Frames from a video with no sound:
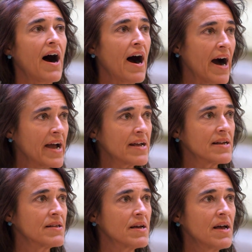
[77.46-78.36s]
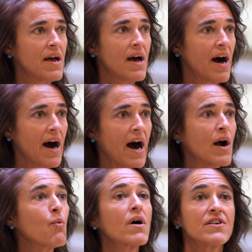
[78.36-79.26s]
I
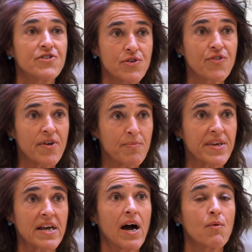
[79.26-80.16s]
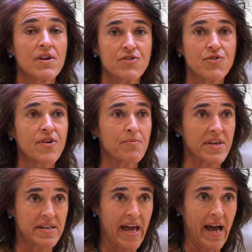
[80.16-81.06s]
I want to do something. I want to do
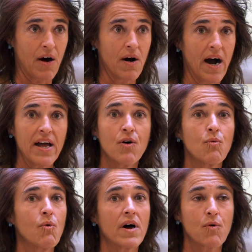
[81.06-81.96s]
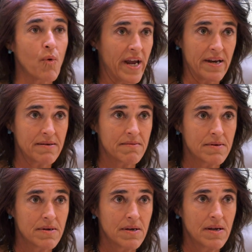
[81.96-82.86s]
something now. I don't want to wait.
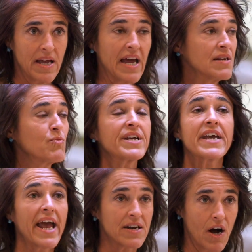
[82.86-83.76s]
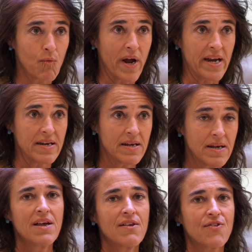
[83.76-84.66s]
And we cannot wait.
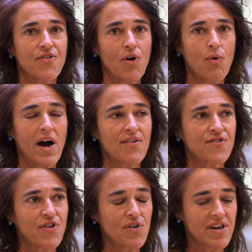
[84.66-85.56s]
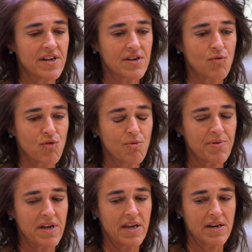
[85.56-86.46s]
So I started a group
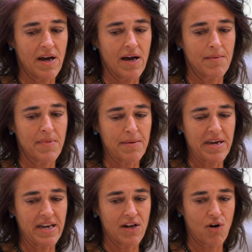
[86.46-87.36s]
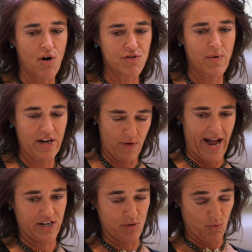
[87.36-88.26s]
in uh, my meeting called Quaker
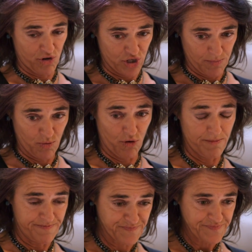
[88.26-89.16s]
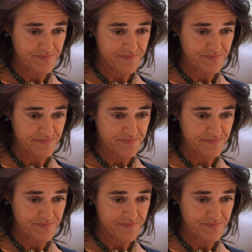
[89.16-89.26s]
Action Worship Group.